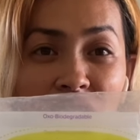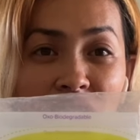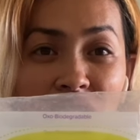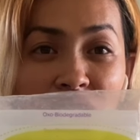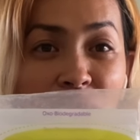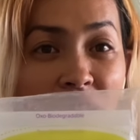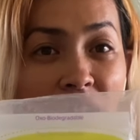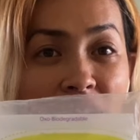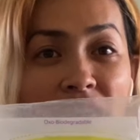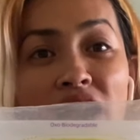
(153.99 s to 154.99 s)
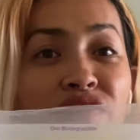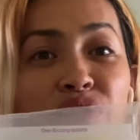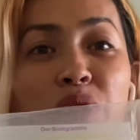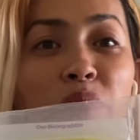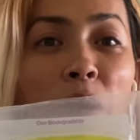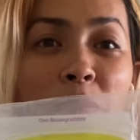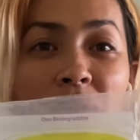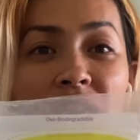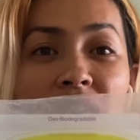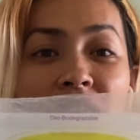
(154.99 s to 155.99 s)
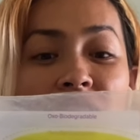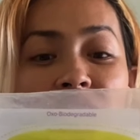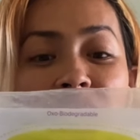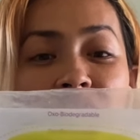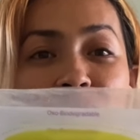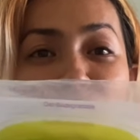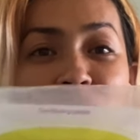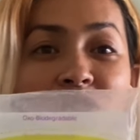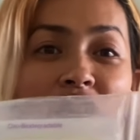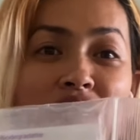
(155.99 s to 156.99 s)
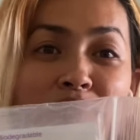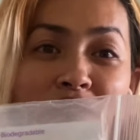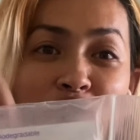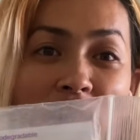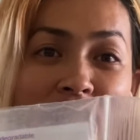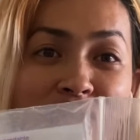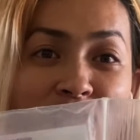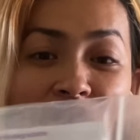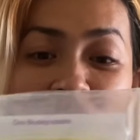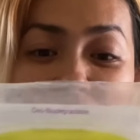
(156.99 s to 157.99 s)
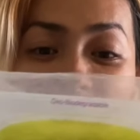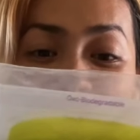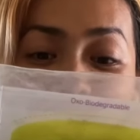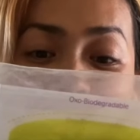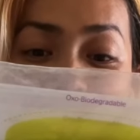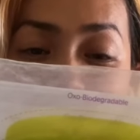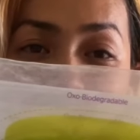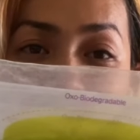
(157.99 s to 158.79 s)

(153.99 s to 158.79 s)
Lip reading: so that after pumping, you will just be transferring it to